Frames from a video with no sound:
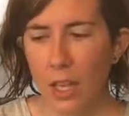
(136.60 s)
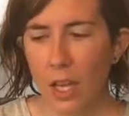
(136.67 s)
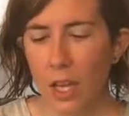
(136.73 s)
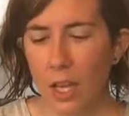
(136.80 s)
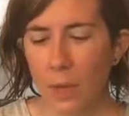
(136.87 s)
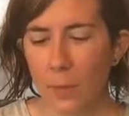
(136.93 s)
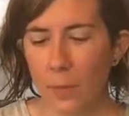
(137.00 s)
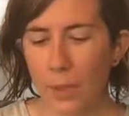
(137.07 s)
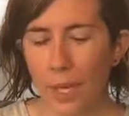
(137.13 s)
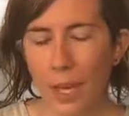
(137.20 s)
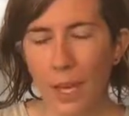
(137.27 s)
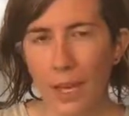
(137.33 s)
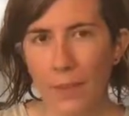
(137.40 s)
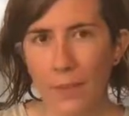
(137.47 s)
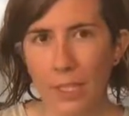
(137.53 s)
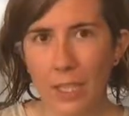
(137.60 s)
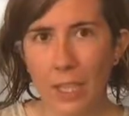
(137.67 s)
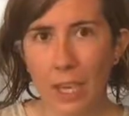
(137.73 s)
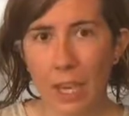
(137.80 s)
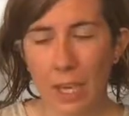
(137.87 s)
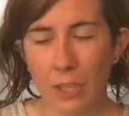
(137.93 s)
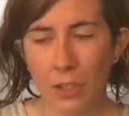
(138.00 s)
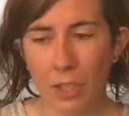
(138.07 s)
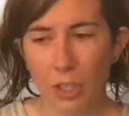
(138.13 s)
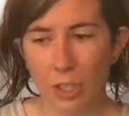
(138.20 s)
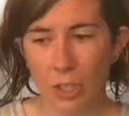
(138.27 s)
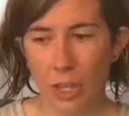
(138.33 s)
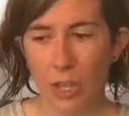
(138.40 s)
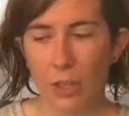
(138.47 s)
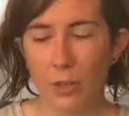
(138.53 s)
But I have a dehydrator
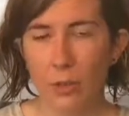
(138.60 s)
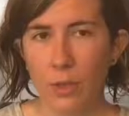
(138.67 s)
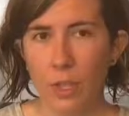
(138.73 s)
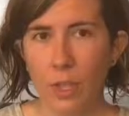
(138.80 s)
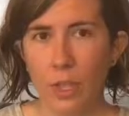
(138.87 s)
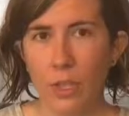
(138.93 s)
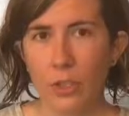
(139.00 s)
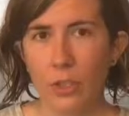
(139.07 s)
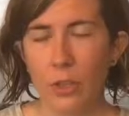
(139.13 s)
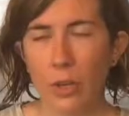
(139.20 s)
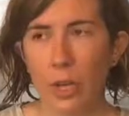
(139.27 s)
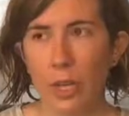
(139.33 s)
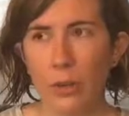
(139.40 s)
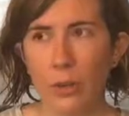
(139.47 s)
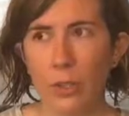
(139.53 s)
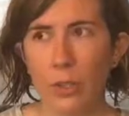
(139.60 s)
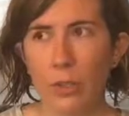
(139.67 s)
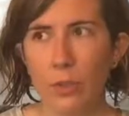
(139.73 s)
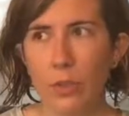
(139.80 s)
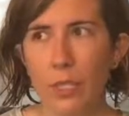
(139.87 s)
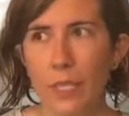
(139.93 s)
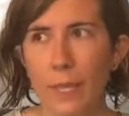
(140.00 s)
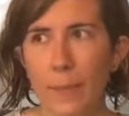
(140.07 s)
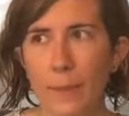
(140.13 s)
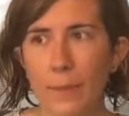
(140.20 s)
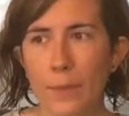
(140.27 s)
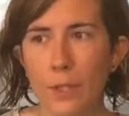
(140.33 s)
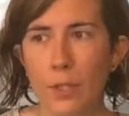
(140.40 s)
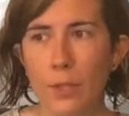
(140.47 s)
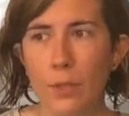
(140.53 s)
now, so I'm going to
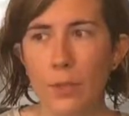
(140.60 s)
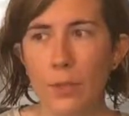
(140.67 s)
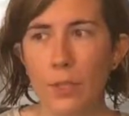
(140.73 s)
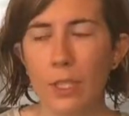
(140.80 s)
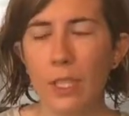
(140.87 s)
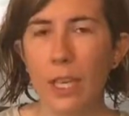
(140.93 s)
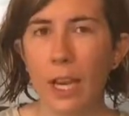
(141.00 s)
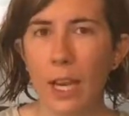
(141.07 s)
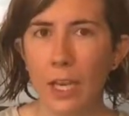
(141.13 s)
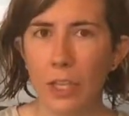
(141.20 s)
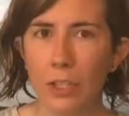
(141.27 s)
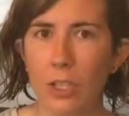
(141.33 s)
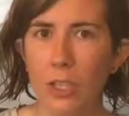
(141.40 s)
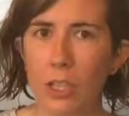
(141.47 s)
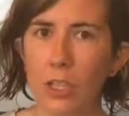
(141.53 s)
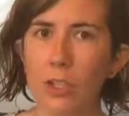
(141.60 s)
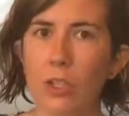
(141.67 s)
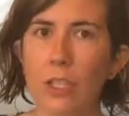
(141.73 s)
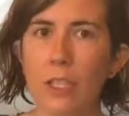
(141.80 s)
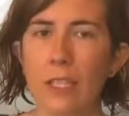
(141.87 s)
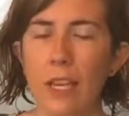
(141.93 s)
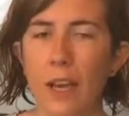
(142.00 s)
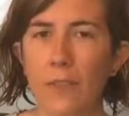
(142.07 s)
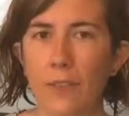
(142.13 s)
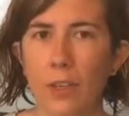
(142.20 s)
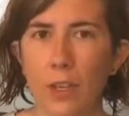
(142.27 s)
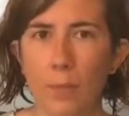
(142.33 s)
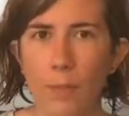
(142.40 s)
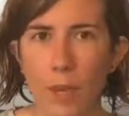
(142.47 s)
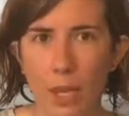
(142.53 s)
attempt to dehydrate these treats after
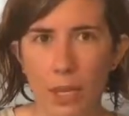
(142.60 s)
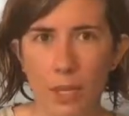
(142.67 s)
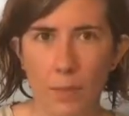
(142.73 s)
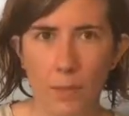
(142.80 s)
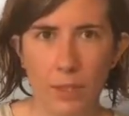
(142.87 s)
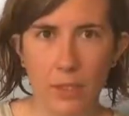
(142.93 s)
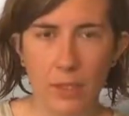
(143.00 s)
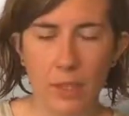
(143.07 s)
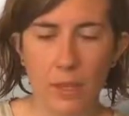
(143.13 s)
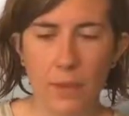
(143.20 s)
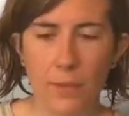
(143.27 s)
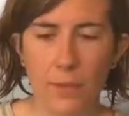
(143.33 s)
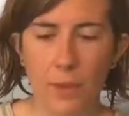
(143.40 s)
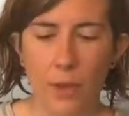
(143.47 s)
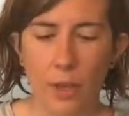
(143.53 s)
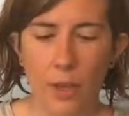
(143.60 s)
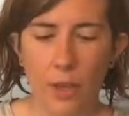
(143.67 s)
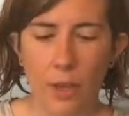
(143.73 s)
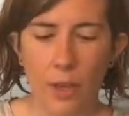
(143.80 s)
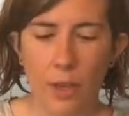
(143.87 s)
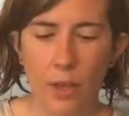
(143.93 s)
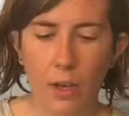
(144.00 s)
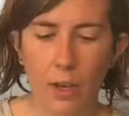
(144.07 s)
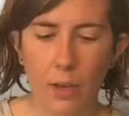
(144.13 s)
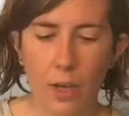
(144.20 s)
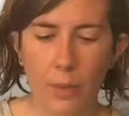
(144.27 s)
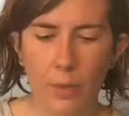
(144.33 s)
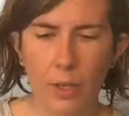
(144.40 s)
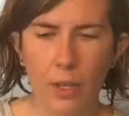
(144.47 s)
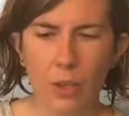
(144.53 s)
I bake them and stuff.
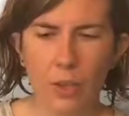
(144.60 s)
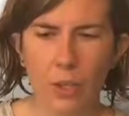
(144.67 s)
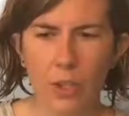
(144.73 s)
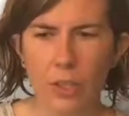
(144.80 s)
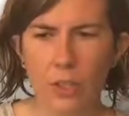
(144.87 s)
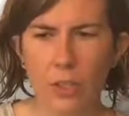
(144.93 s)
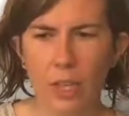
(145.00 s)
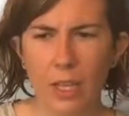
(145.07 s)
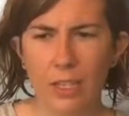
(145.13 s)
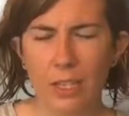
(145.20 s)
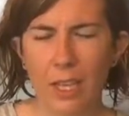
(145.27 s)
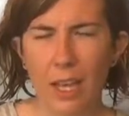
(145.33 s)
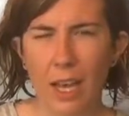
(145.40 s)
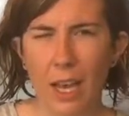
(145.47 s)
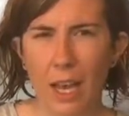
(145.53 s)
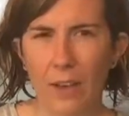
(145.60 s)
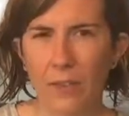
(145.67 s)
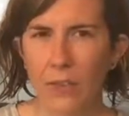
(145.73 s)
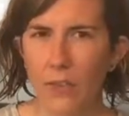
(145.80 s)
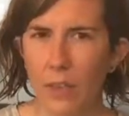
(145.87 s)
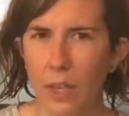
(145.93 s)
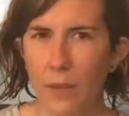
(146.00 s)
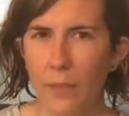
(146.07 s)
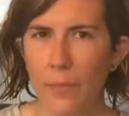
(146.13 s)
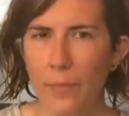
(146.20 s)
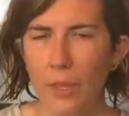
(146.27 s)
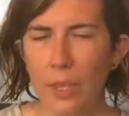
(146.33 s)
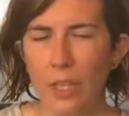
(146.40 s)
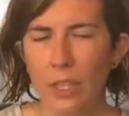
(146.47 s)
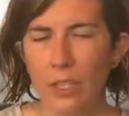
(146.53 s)
I'll probably only do that to half of them
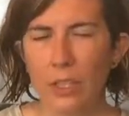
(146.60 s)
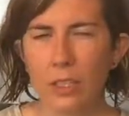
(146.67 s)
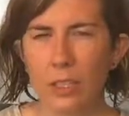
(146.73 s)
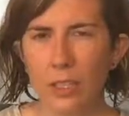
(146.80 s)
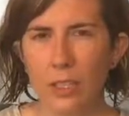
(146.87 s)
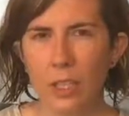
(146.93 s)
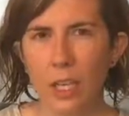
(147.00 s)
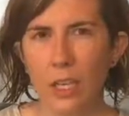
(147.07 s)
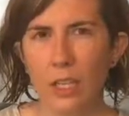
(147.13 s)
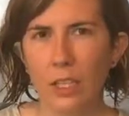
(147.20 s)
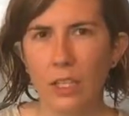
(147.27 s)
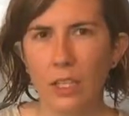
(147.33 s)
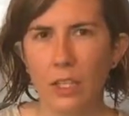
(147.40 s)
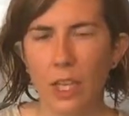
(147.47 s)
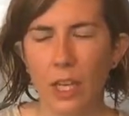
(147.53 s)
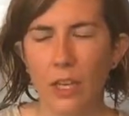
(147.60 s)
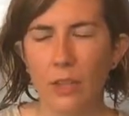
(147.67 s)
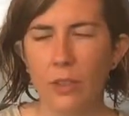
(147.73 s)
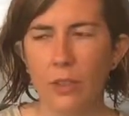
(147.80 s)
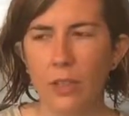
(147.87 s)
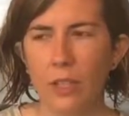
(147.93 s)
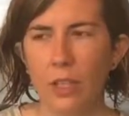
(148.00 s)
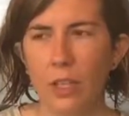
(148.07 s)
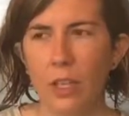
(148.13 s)
just to see how they turn out,